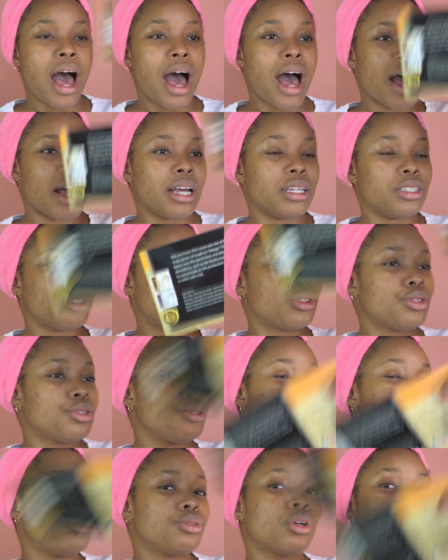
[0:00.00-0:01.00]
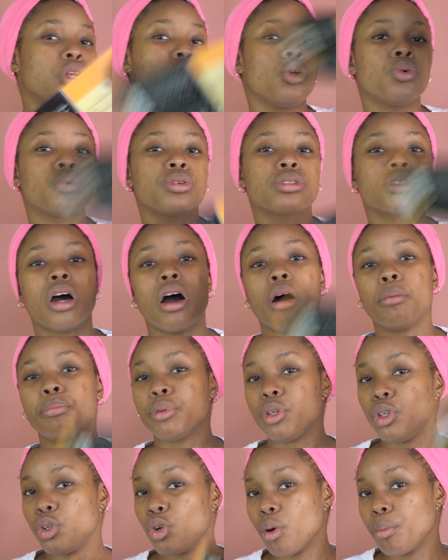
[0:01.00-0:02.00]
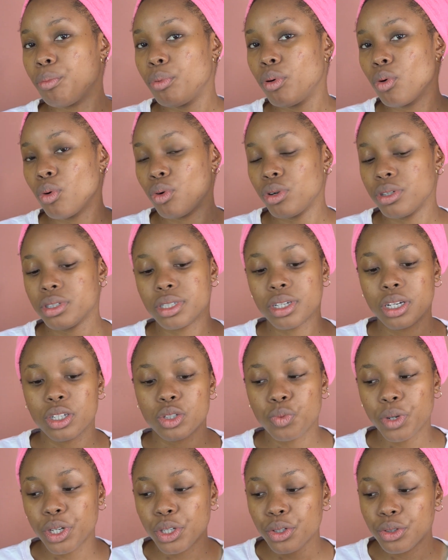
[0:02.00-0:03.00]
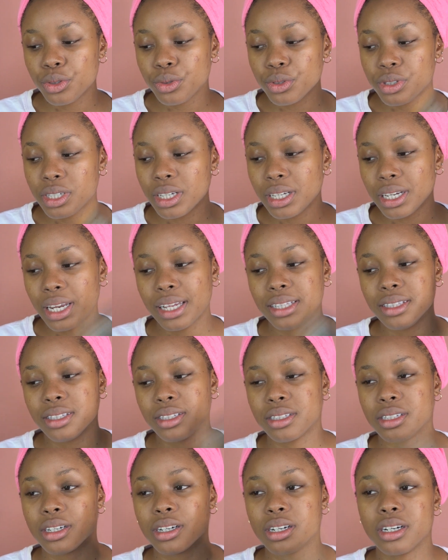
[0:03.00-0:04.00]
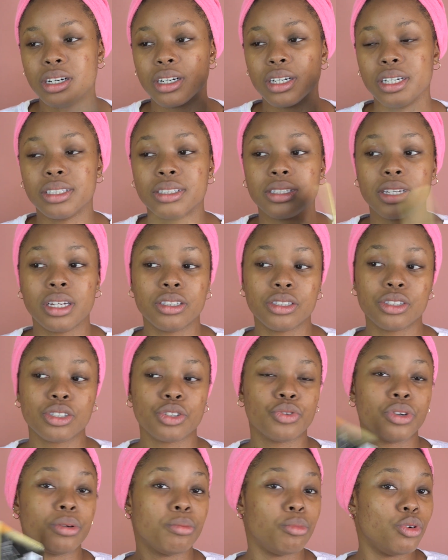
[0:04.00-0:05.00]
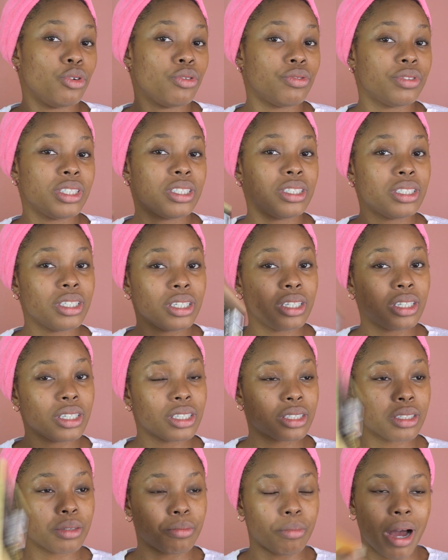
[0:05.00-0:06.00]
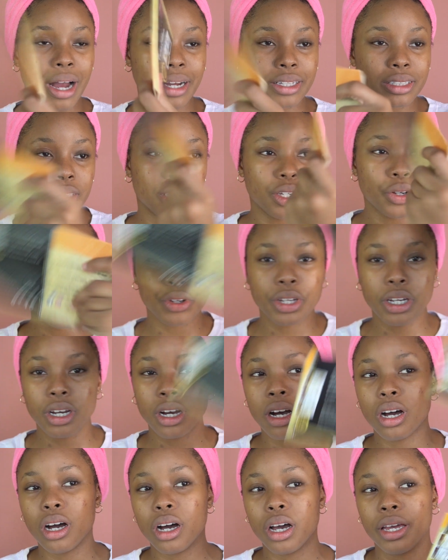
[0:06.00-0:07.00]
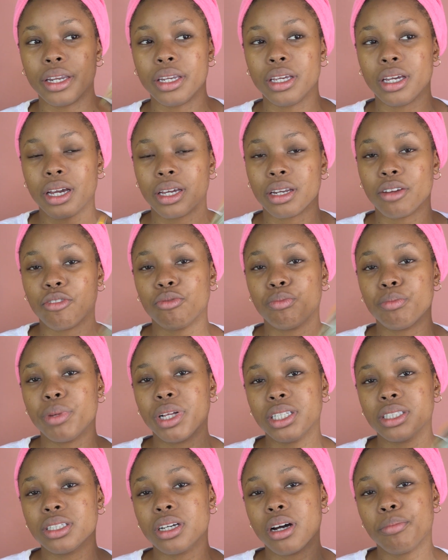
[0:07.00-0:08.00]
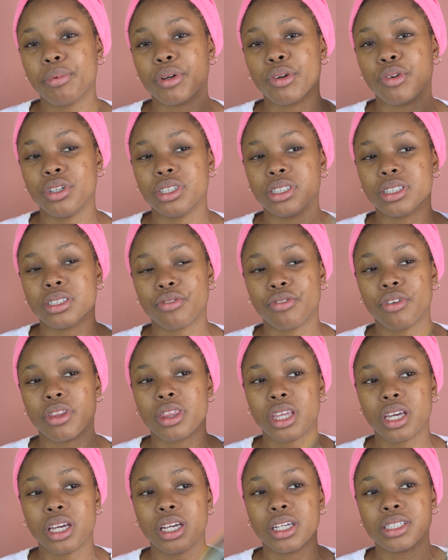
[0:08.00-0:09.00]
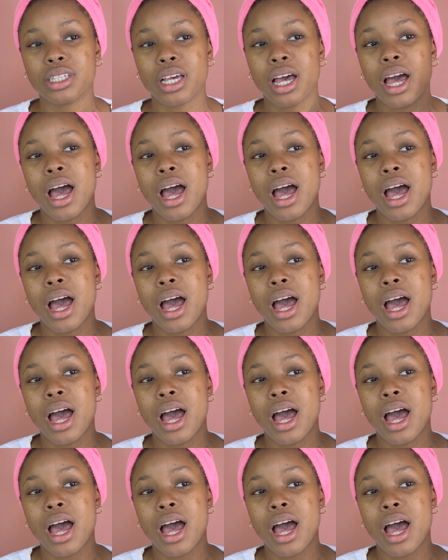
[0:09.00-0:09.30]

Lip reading: and to close up your pores, because when you use the cleanser, it tends to remove the dirt, bacteria, any kind of buildup and all these different things.